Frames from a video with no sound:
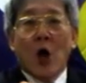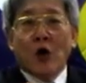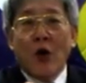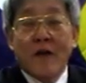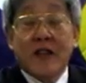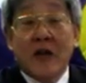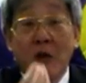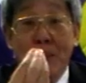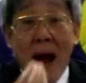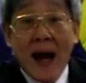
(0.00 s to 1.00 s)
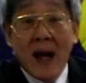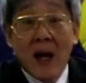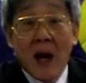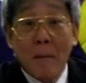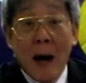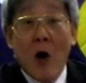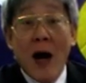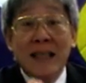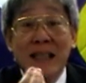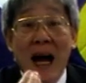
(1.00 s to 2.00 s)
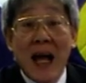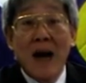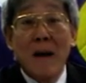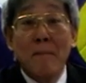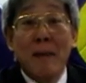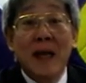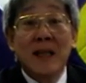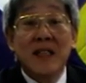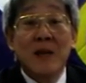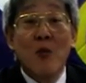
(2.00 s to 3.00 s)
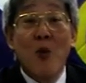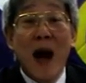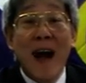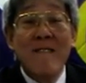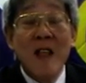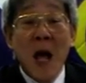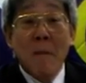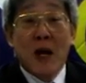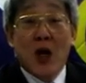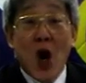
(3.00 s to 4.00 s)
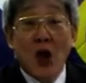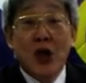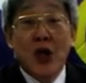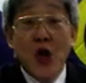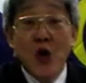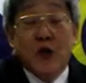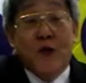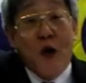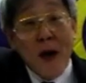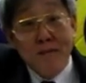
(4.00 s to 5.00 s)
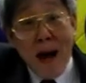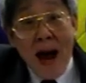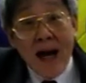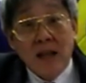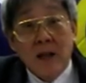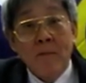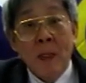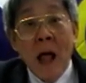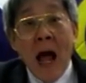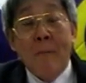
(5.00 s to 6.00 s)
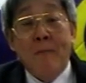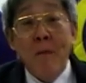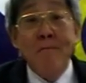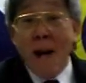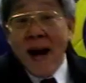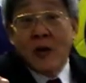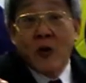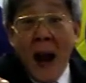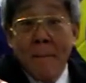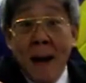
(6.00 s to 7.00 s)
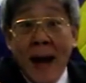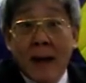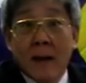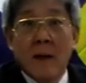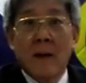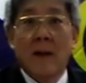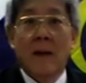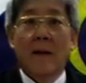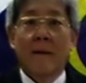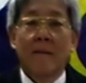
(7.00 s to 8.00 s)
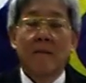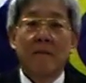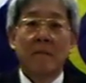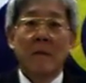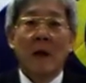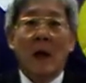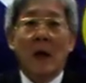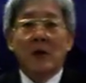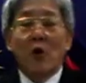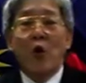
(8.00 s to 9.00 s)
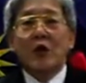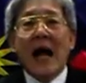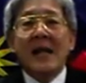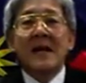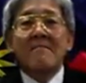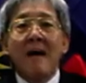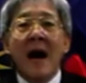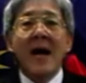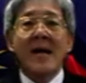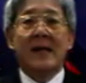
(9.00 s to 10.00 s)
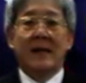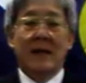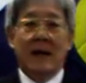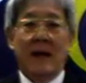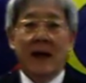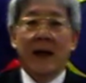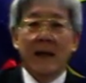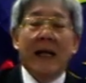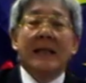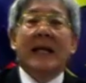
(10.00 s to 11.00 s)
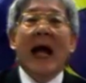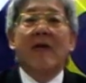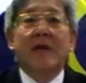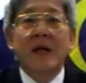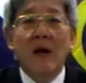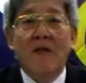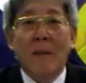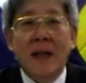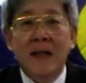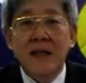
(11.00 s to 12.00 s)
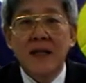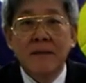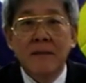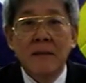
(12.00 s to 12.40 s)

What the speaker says: not only of the central bank, but our entire banking system. Why? Because they used foreign banks and brought money to M-Bank. So who's undermining the integrity of our banking system?